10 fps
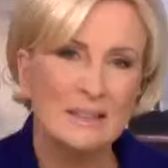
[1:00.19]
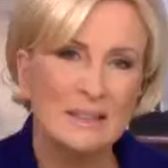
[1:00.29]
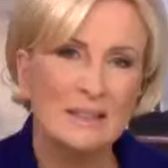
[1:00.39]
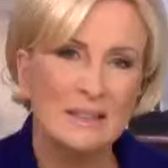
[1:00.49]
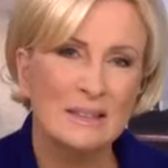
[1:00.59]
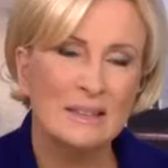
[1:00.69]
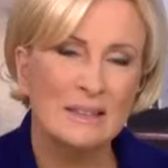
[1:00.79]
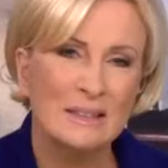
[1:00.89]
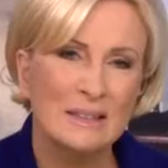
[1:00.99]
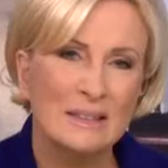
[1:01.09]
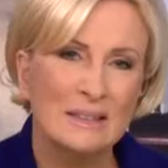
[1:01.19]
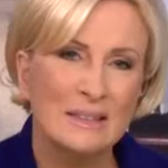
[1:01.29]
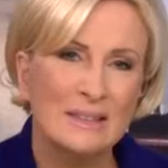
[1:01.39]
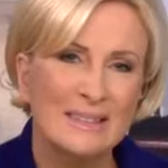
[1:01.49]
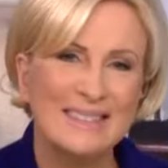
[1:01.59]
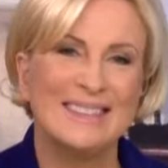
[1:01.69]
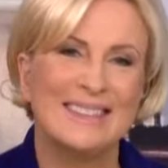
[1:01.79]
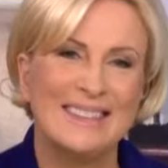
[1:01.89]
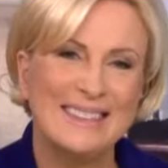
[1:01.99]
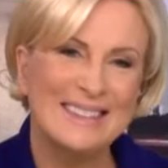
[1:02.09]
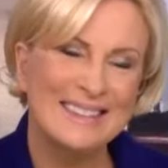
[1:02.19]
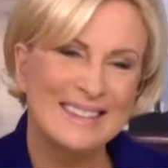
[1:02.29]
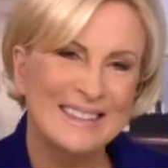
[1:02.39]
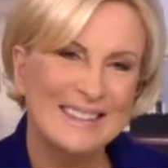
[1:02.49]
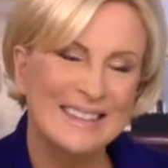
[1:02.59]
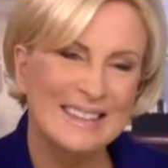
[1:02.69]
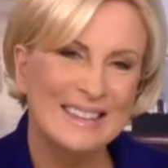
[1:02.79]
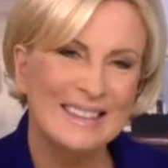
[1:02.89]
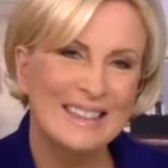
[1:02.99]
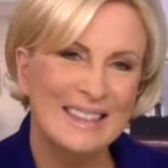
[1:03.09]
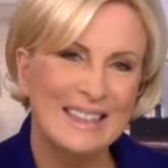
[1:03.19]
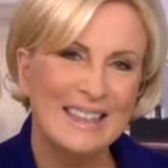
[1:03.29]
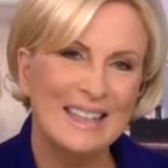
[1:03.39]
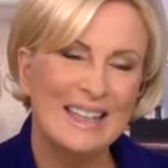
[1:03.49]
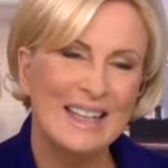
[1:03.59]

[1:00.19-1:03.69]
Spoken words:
(not speaking)